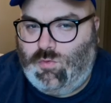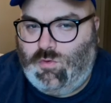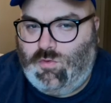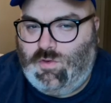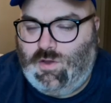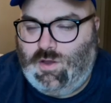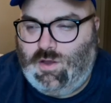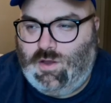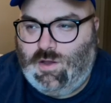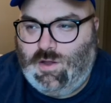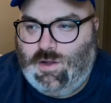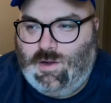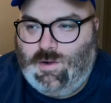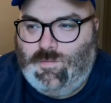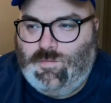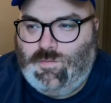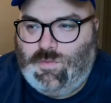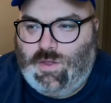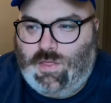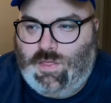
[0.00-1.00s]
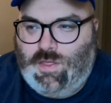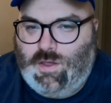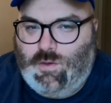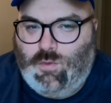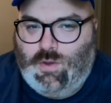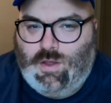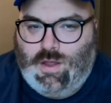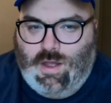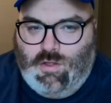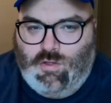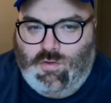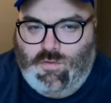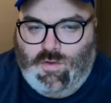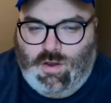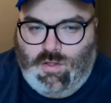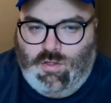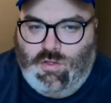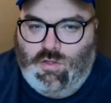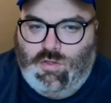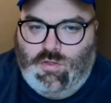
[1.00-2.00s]
movie. I think when
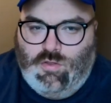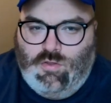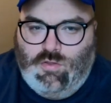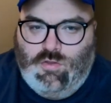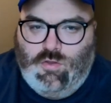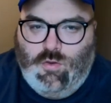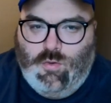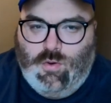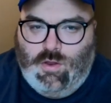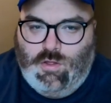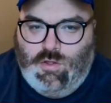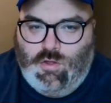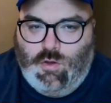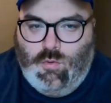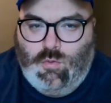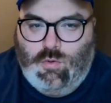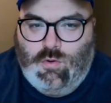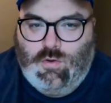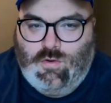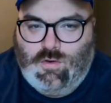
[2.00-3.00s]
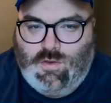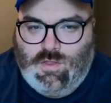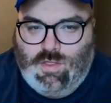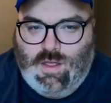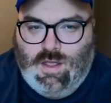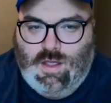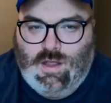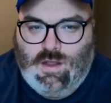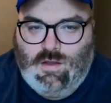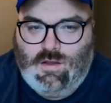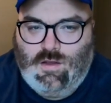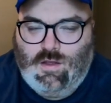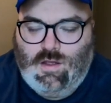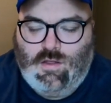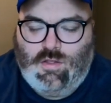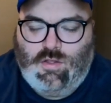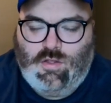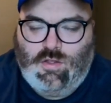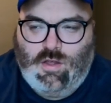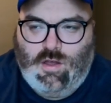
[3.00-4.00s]
Cassavetes is doing his own thing.
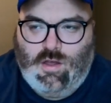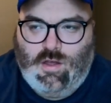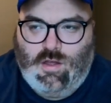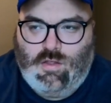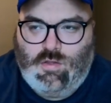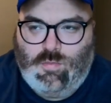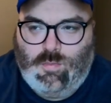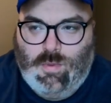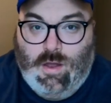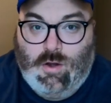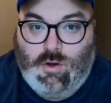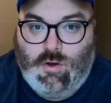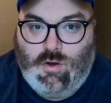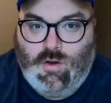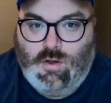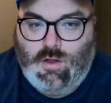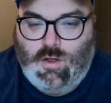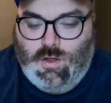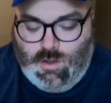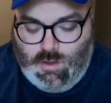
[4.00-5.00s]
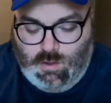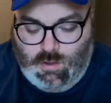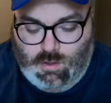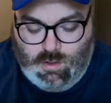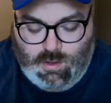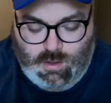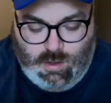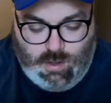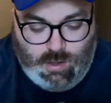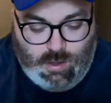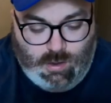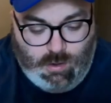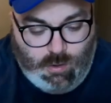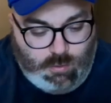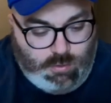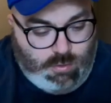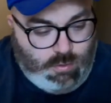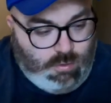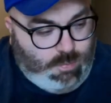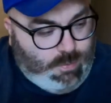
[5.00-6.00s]
It's better.
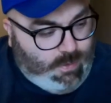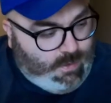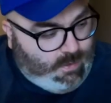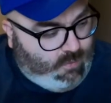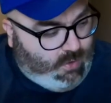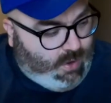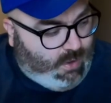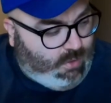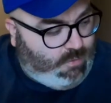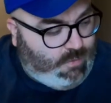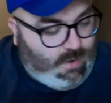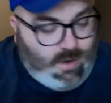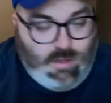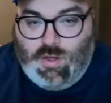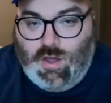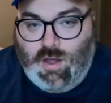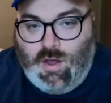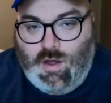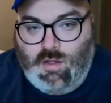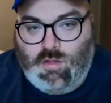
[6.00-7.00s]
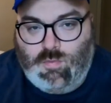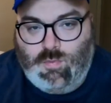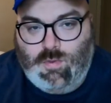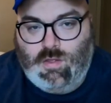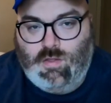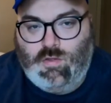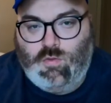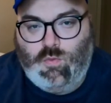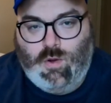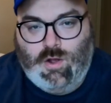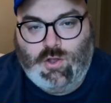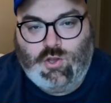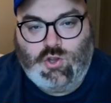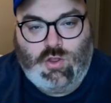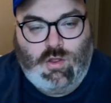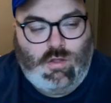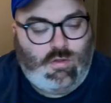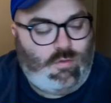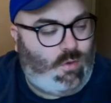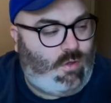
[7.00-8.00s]
Also, speaking of Castlevania, he's got Husbands.
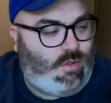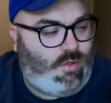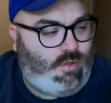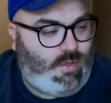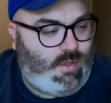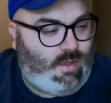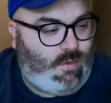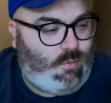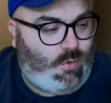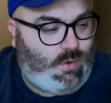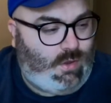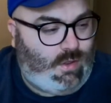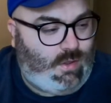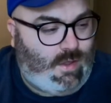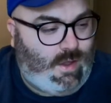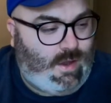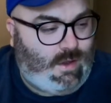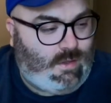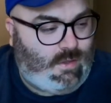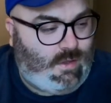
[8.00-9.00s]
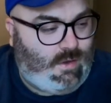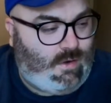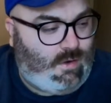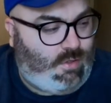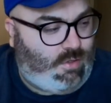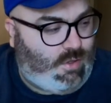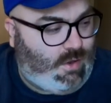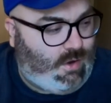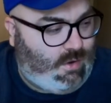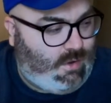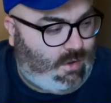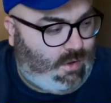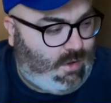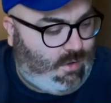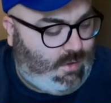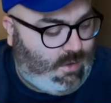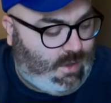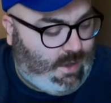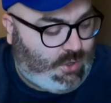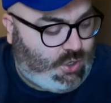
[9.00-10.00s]
Watched this recently, really liked it. Decided to
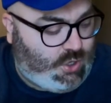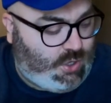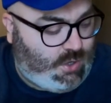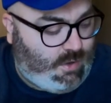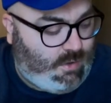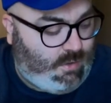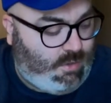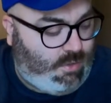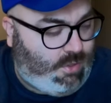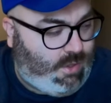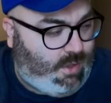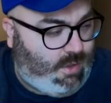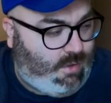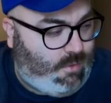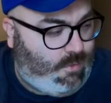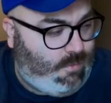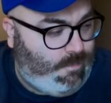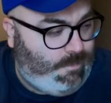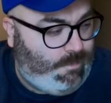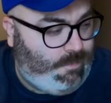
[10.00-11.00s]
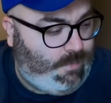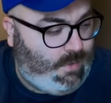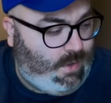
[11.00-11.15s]
catch it on sale.